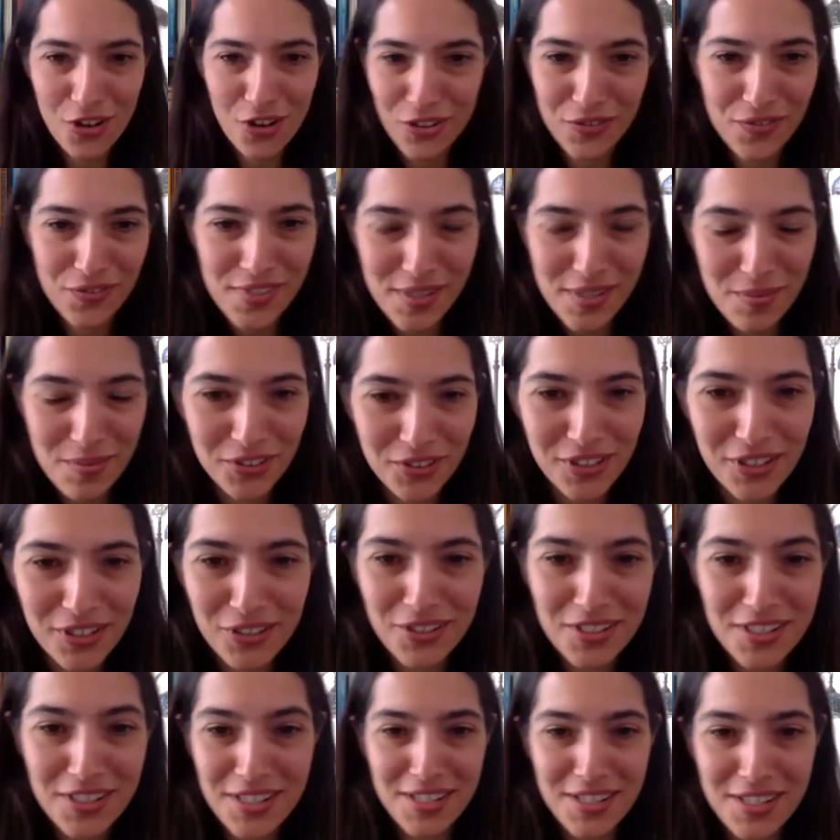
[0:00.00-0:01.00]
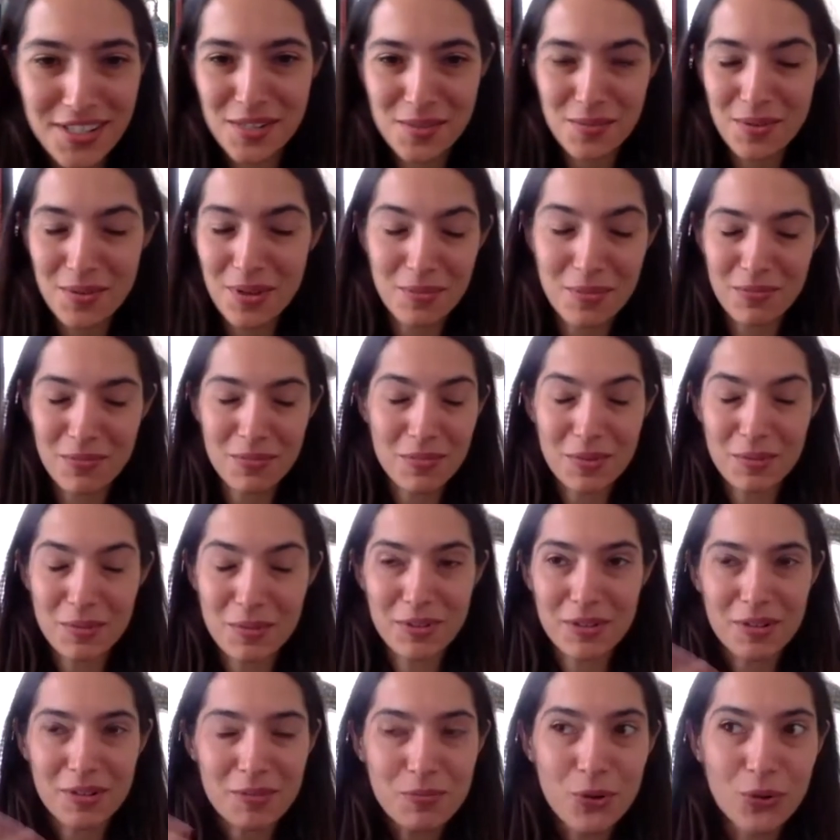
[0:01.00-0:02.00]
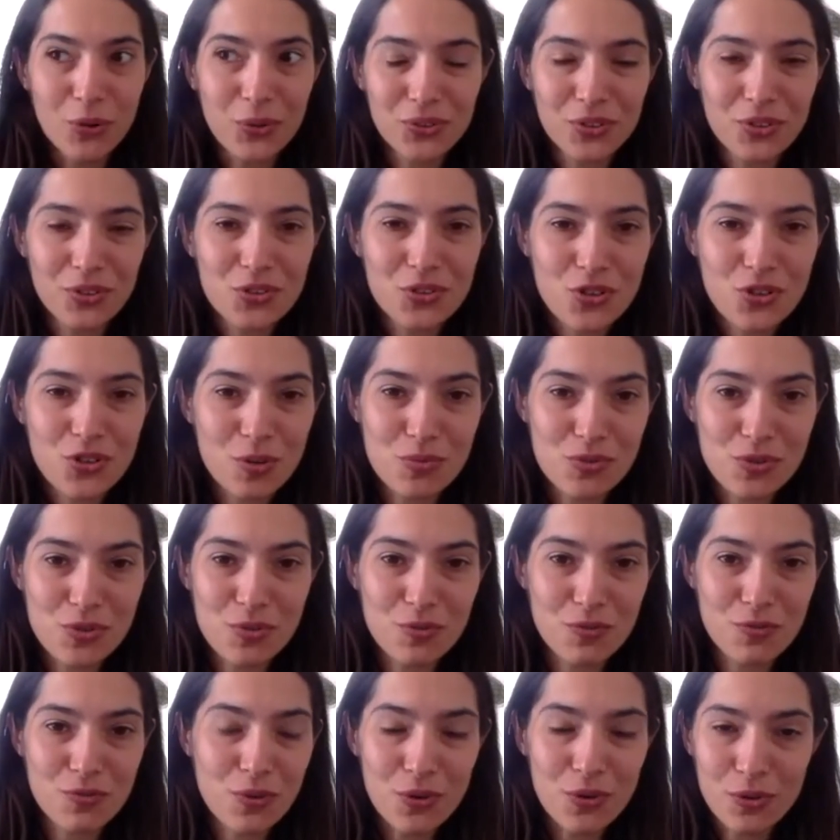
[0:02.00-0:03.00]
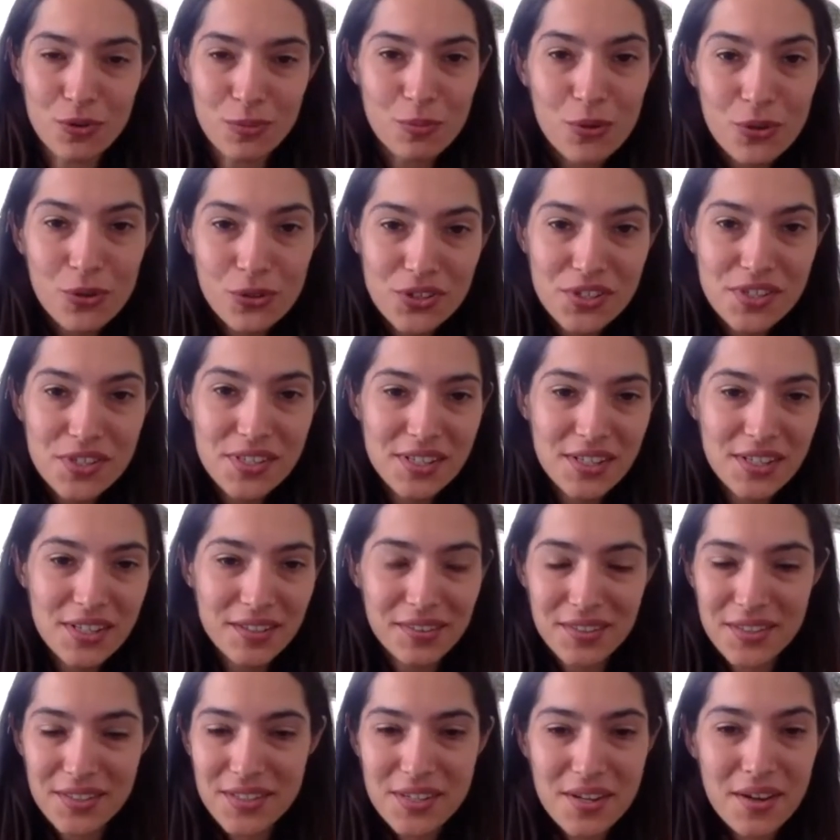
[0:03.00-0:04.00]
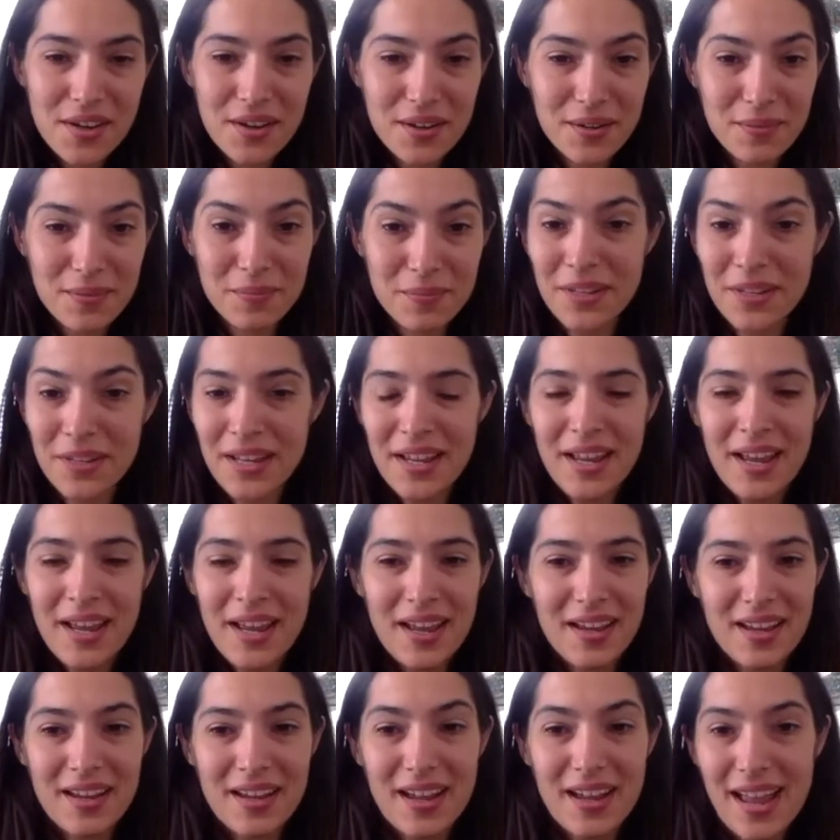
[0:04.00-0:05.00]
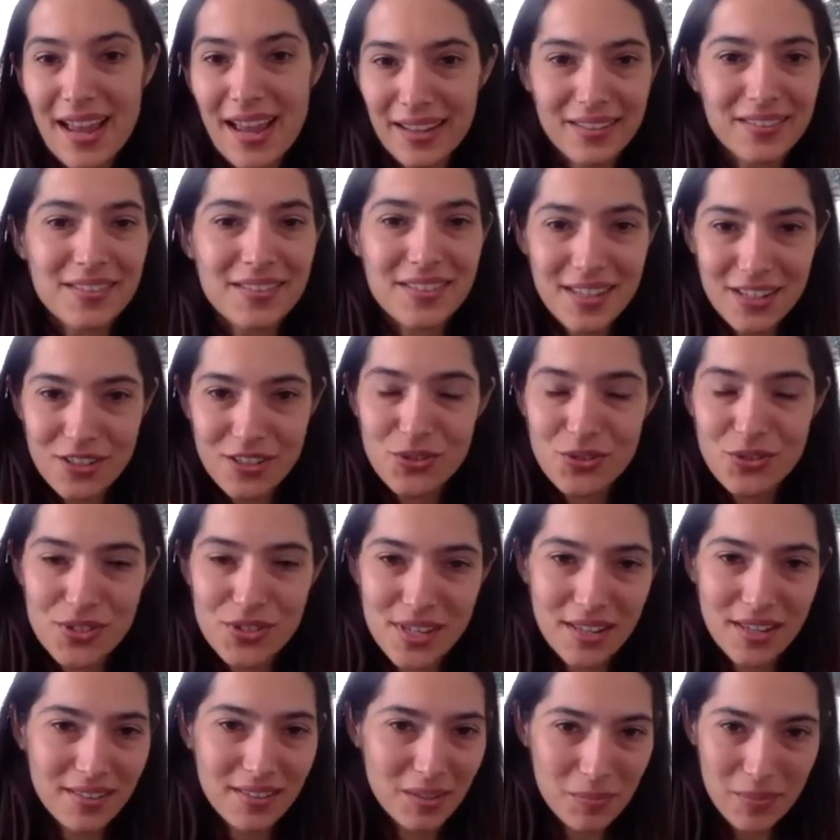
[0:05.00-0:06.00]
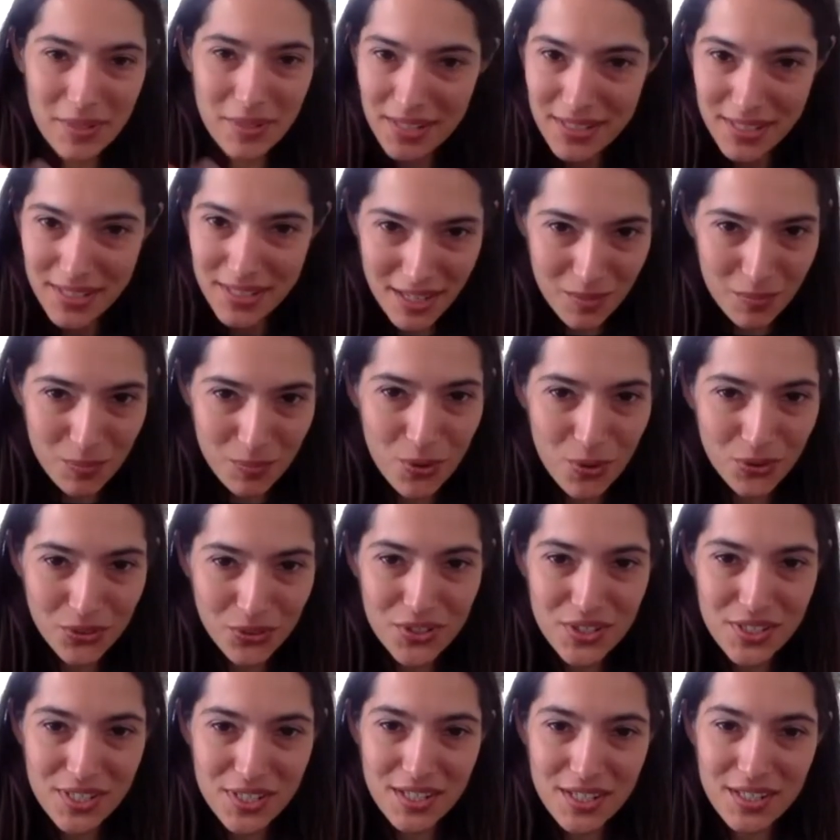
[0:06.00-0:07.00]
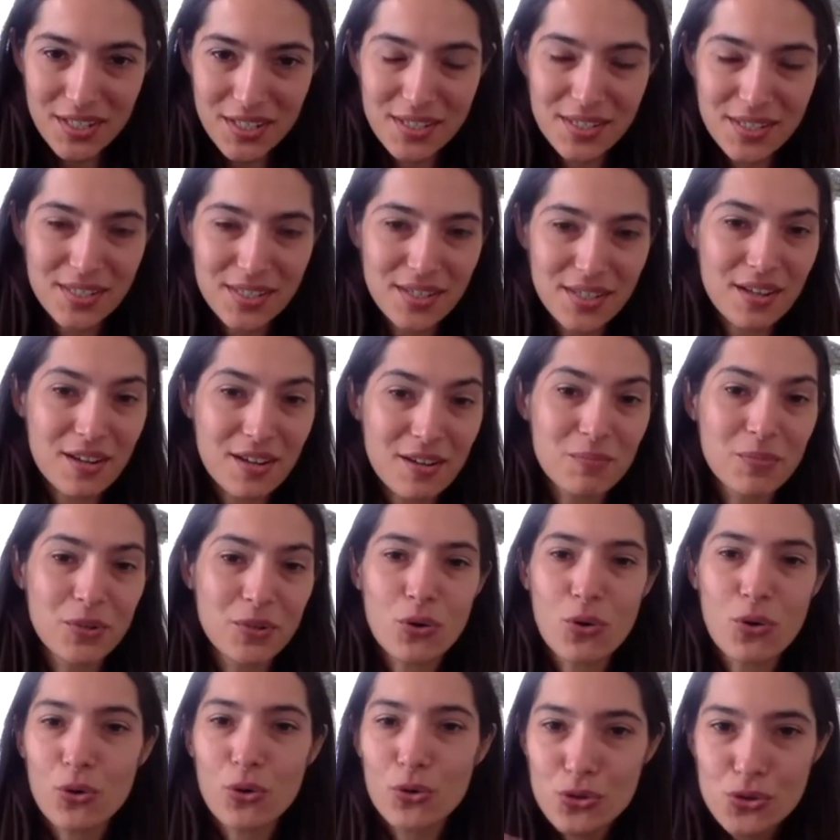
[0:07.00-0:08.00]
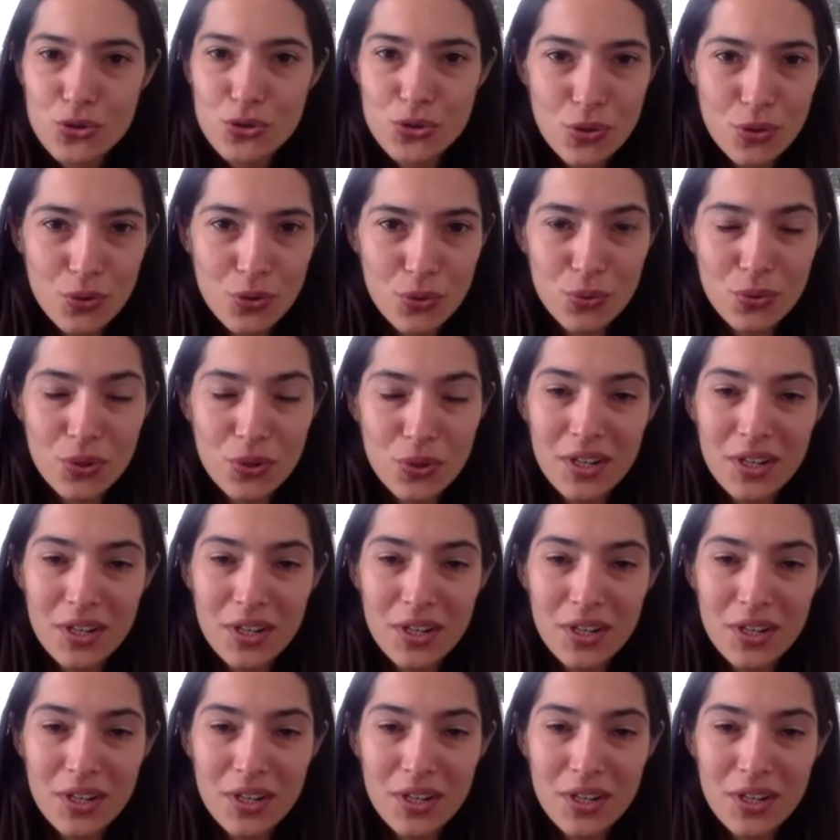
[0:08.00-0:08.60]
of similarities, I mean, both in terms of foreign policy at the time, and, as you said, the Big Tent politics, but also